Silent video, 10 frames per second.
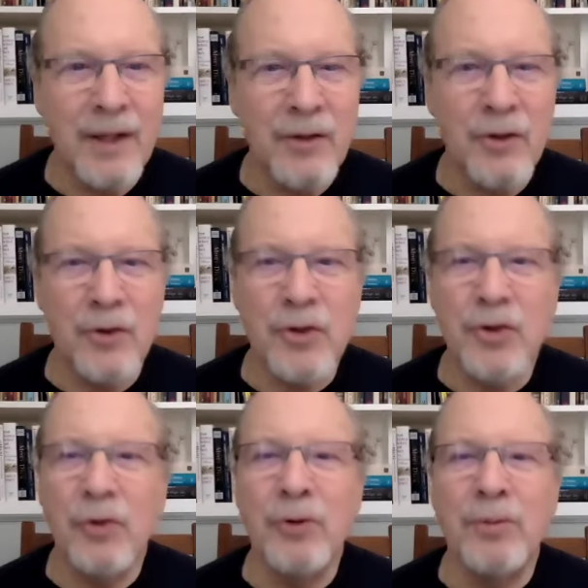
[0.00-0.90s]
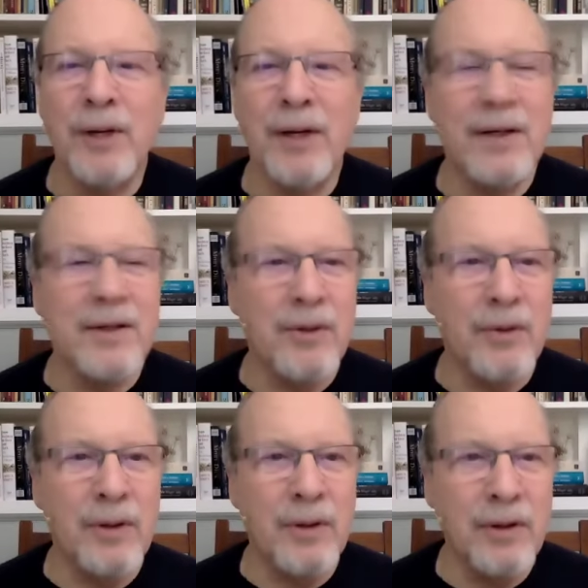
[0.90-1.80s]
your shoulder blades go a
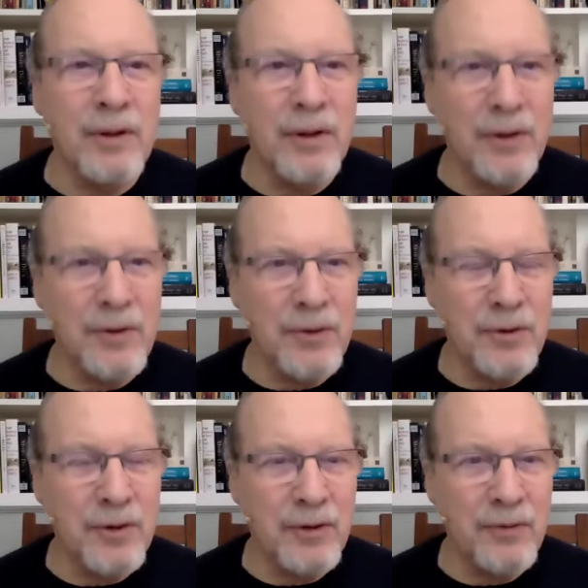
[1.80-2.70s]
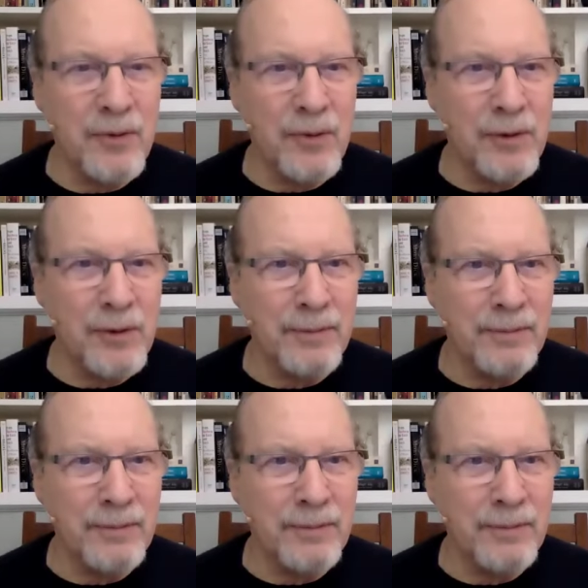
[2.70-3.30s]
little closer to the floor?